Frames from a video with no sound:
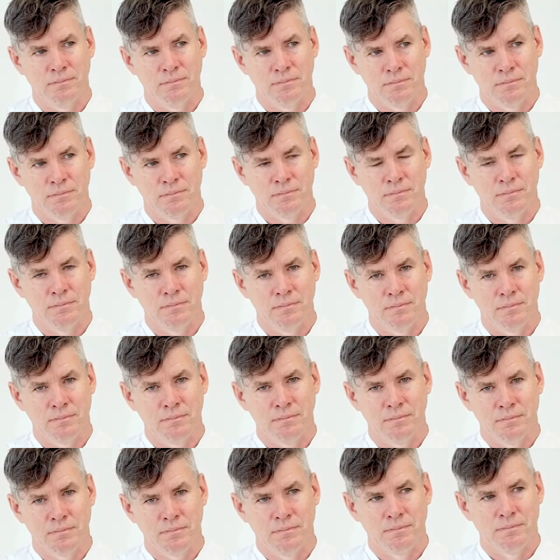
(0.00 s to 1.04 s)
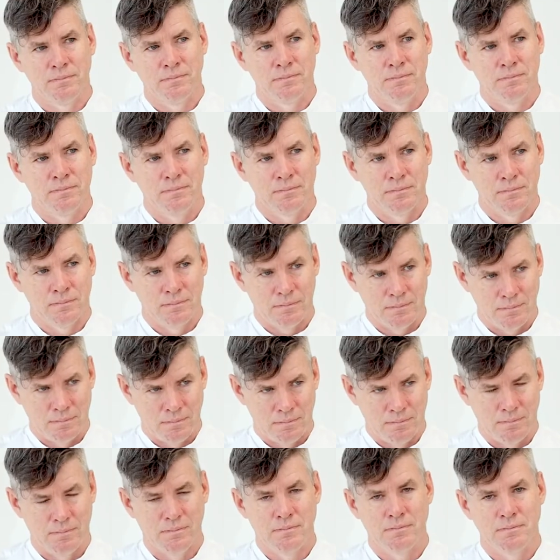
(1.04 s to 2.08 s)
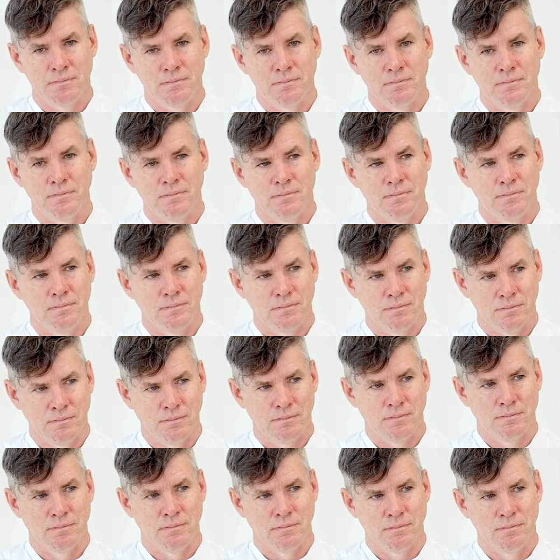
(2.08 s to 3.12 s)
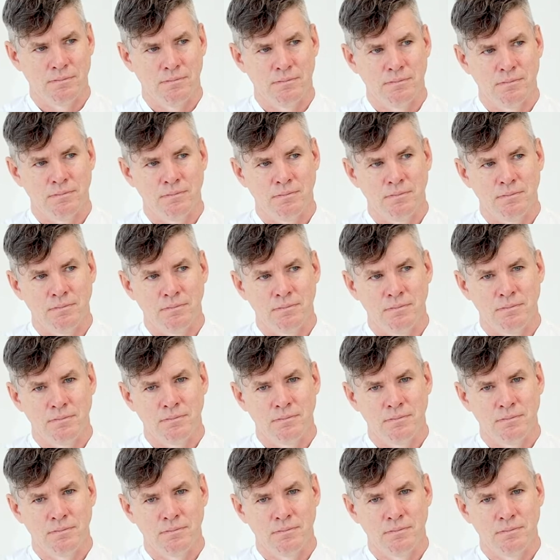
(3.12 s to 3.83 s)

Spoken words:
The person shown says nothing.